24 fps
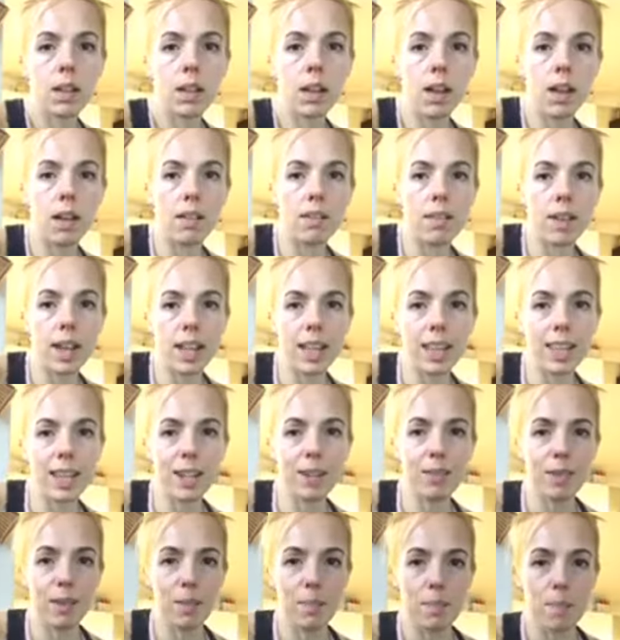All right, I
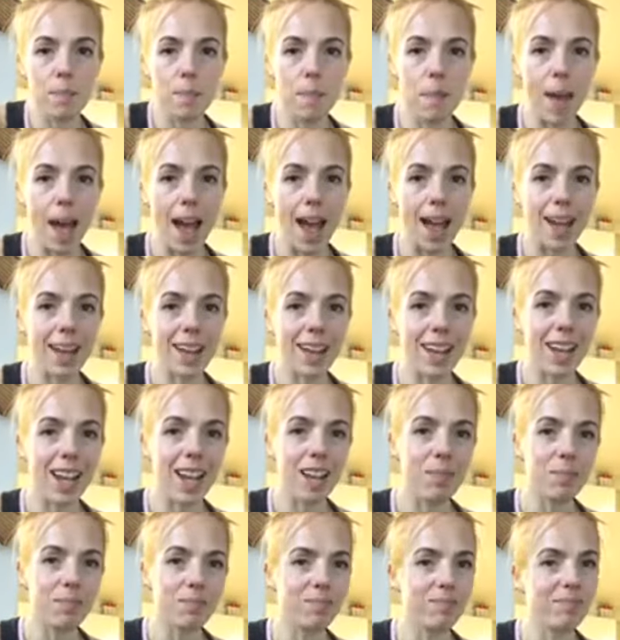think we're back.
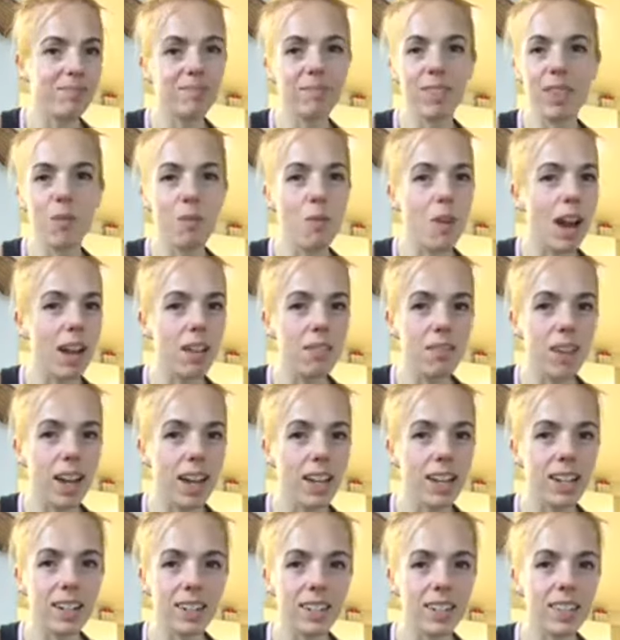I'm the Wi-Fi
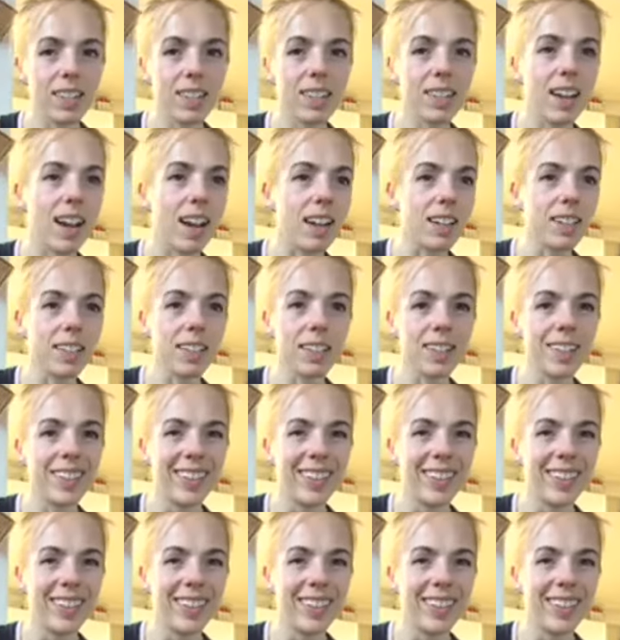here sucks.